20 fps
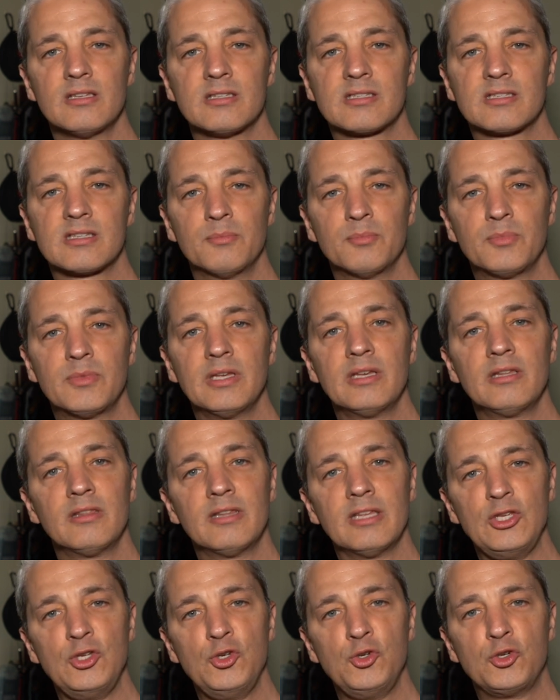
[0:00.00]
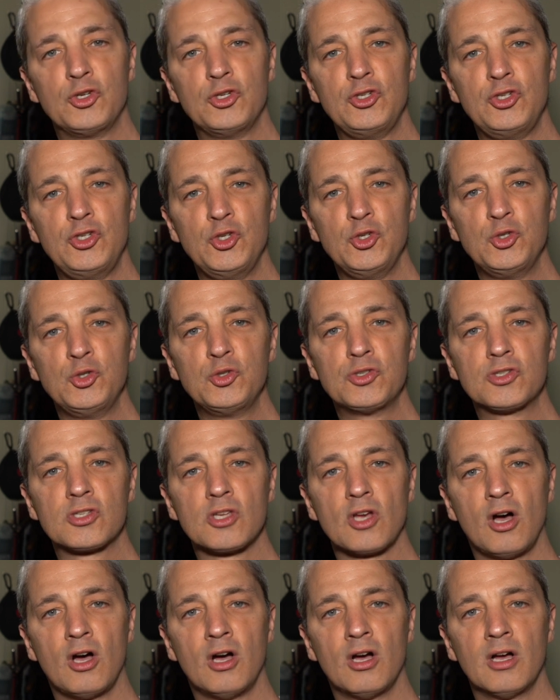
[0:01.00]
something that you could use
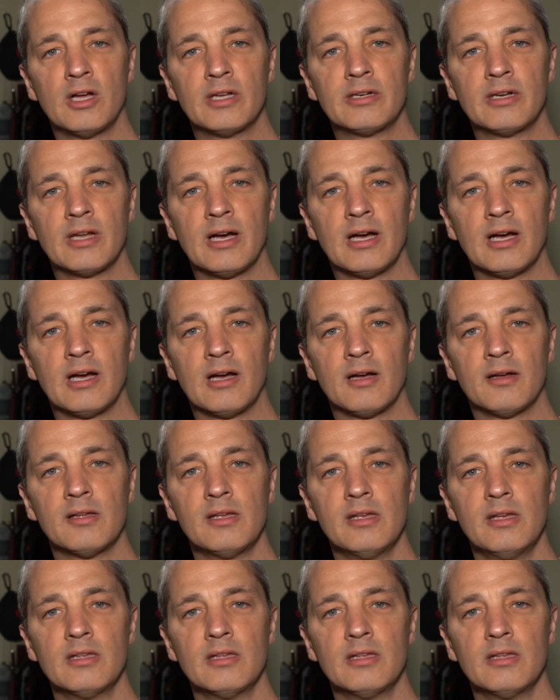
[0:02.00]
on